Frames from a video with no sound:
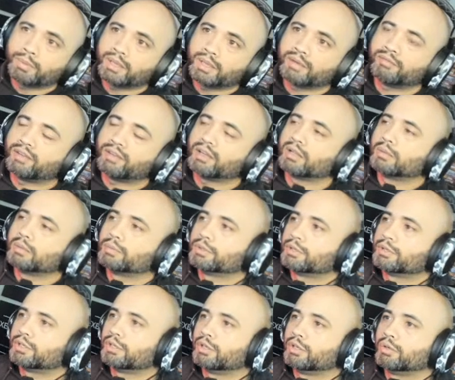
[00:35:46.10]
available
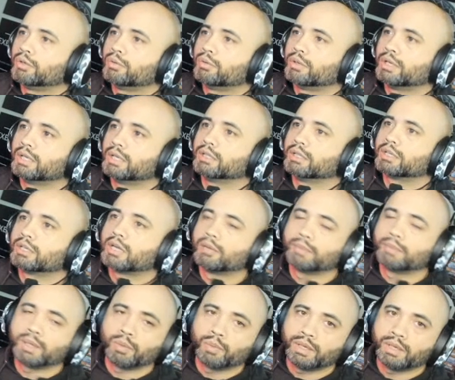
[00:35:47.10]
to you in the
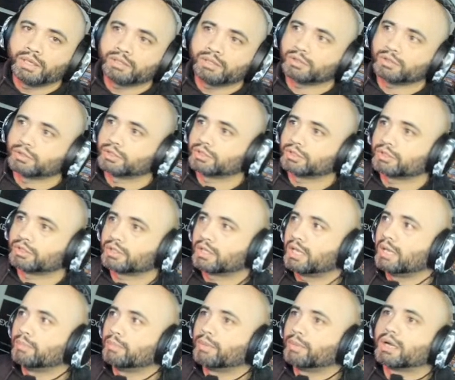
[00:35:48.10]
coming weeks, so just
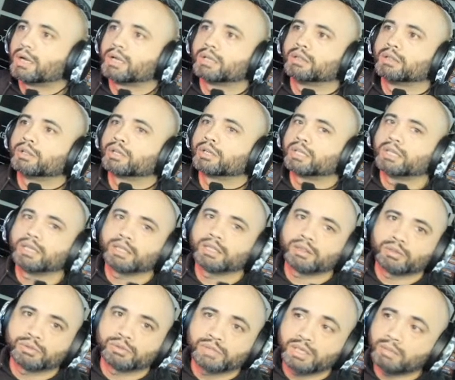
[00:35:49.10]
keep on looking at
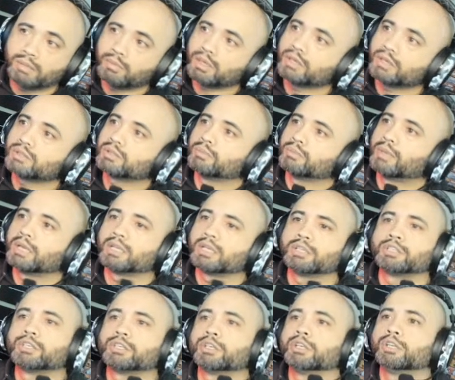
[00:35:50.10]
those emails and making
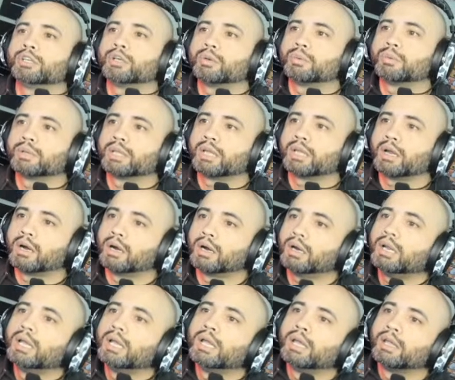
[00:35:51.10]
sure you know where they are.
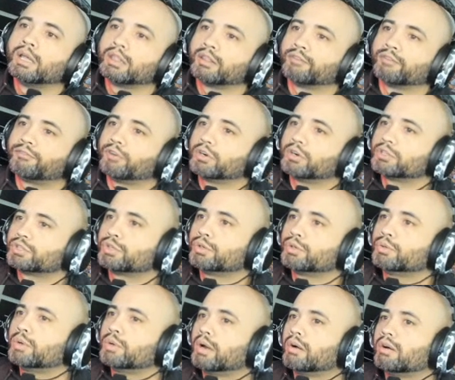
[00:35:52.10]
The first
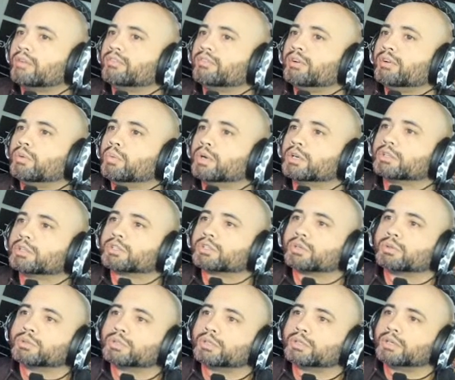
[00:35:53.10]
two, however, Winter
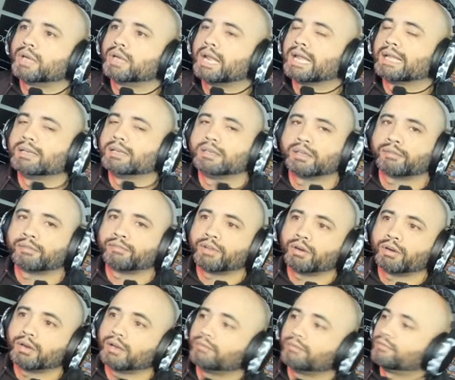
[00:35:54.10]
Soldier and Nick
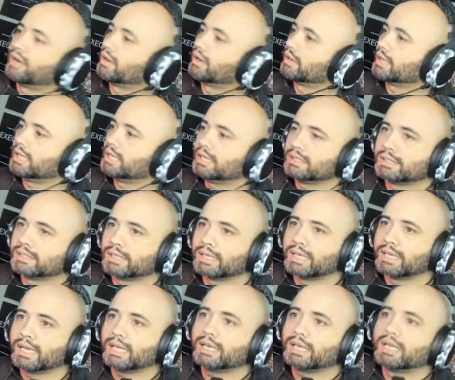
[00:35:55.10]
Fury, very easy to
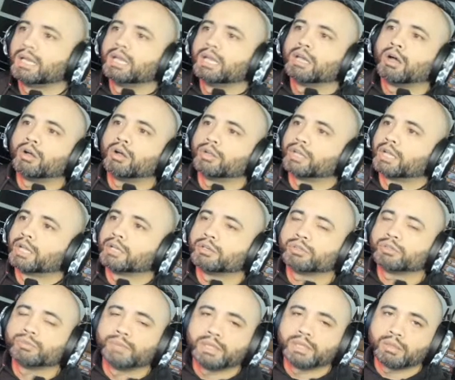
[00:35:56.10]
get. All you gotta do
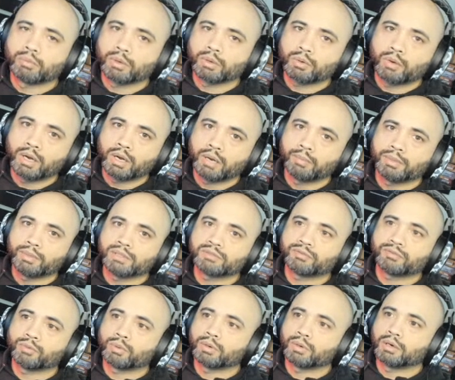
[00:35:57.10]
is meet the requirements
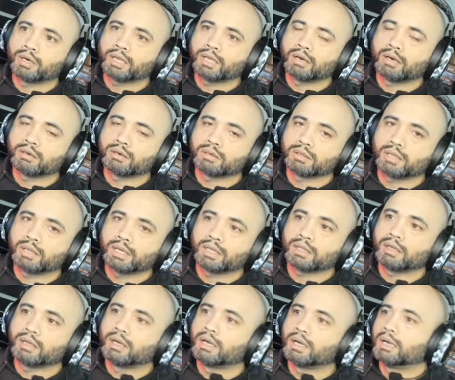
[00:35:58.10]
for a character like
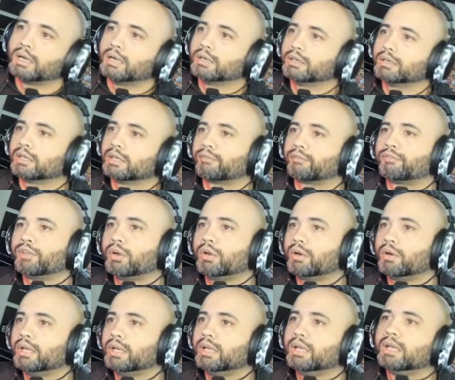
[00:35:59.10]
Nick
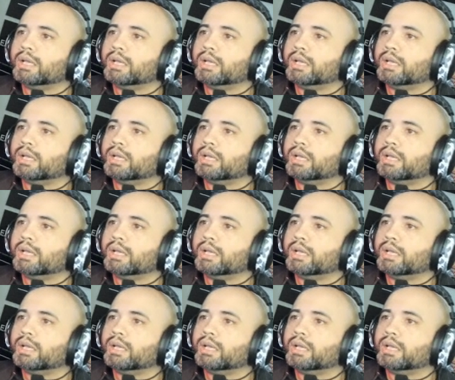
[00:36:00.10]
Fury,